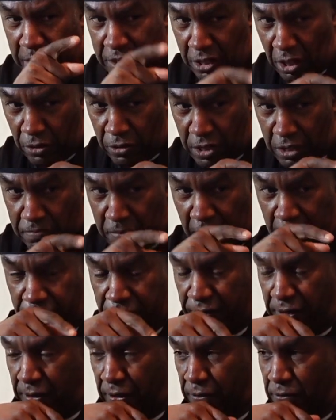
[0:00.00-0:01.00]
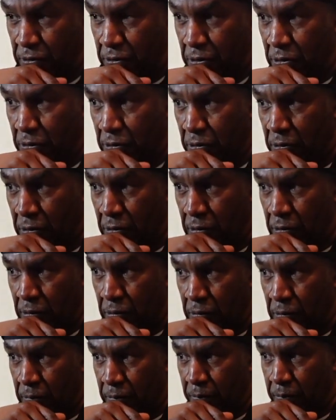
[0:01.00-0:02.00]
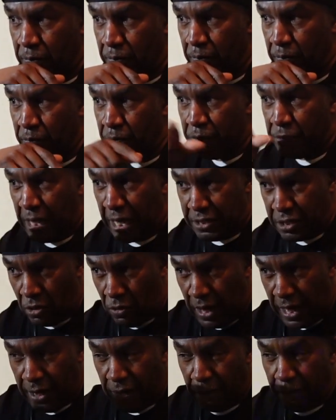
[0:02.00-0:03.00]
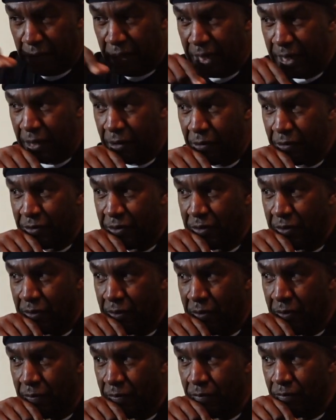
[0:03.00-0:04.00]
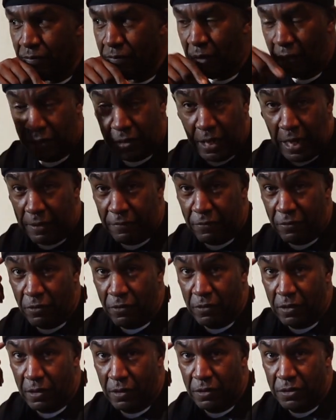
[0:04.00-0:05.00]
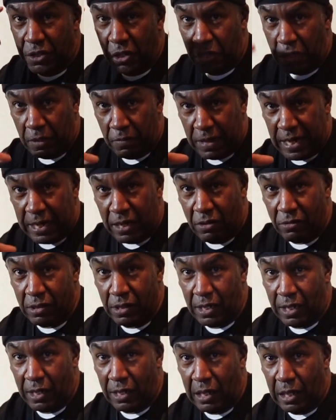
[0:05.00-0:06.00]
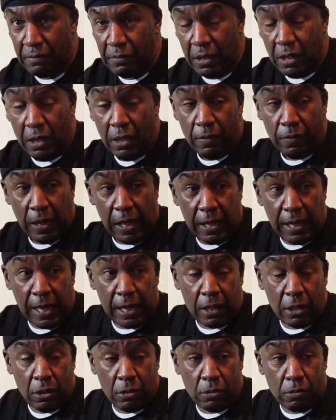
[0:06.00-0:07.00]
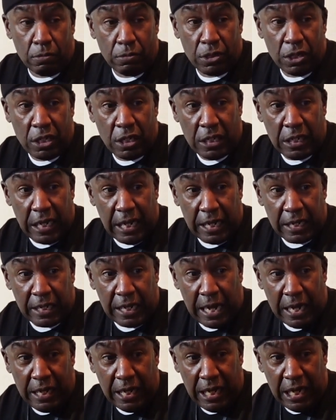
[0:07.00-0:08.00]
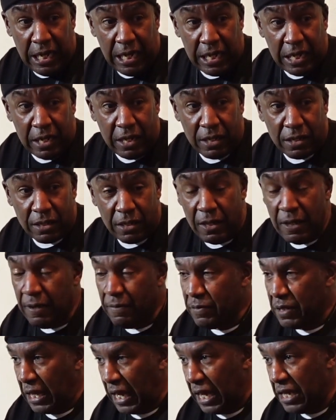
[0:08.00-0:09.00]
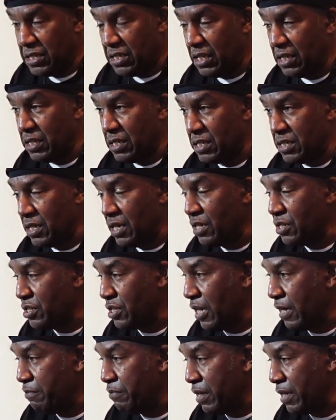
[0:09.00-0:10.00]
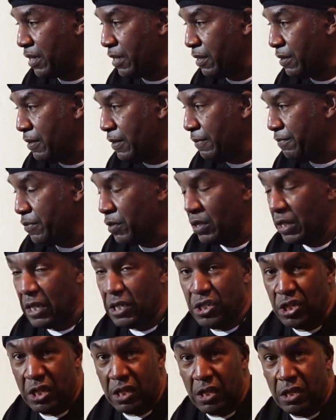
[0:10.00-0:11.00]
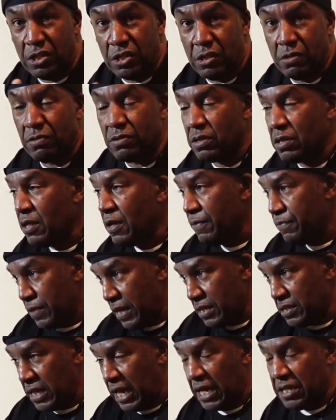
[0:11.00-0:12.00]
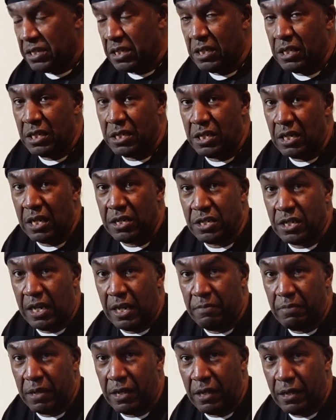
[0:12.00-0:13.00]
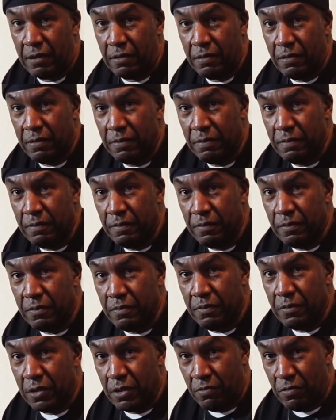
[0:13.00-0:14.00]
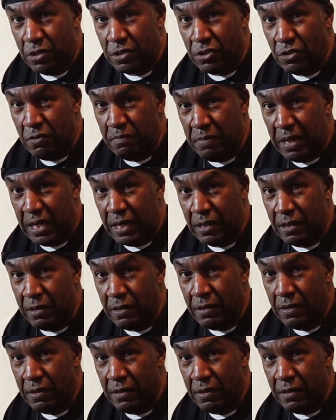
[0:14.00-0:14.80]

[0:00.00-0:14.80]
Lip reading: Curtis Mayfield. That's Ohio Players. Because I was going there. So then when they go look it up, they're like, oh shit, that is Casey and the Sunshine Band. Okay, Gin and Juice, that's Casey and the Sunshine Band. The original beat.